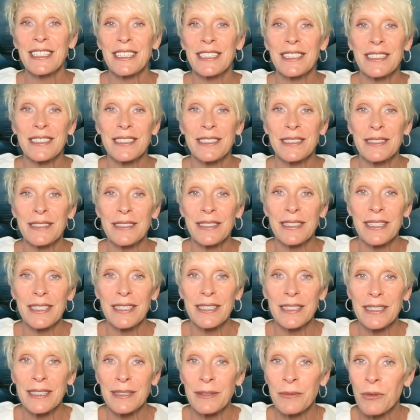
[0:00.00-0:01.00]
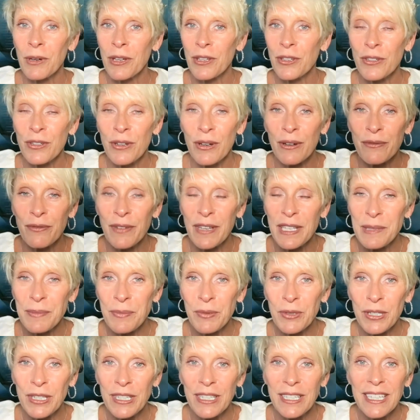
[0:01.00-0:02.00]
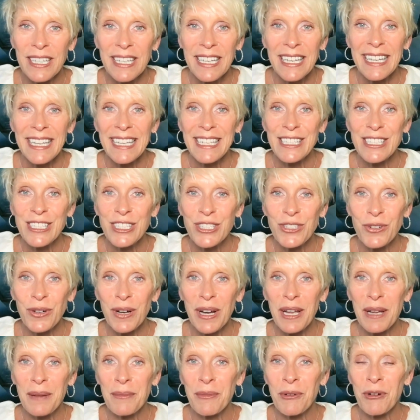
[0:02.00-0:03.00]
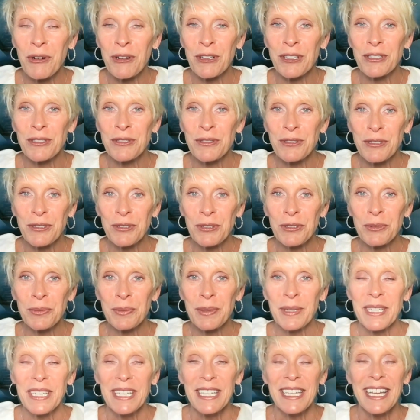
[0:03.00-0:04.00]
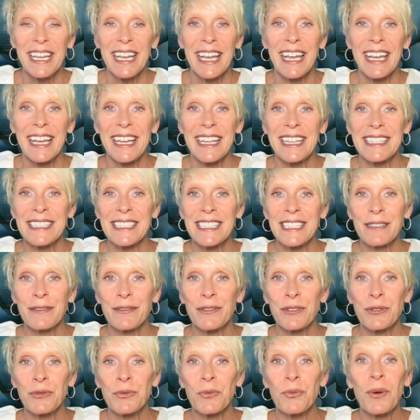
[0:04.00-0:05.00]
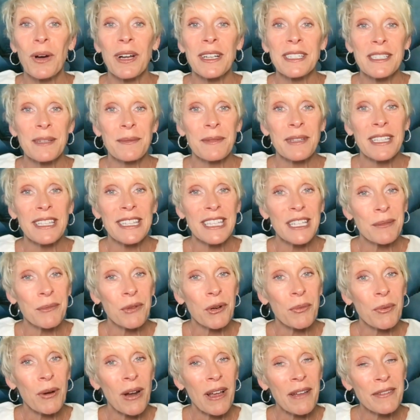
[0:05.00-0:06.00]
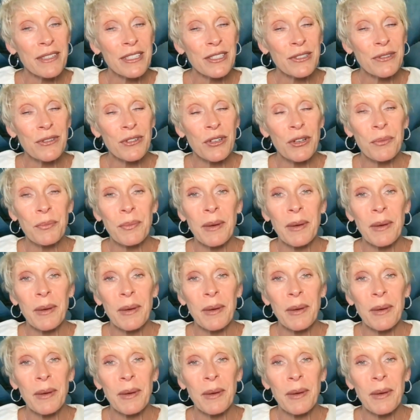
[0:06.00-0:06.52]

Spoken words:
the, whether you're on Facebook, Instagram, or YouTube. And if you want something a little more private, you can go to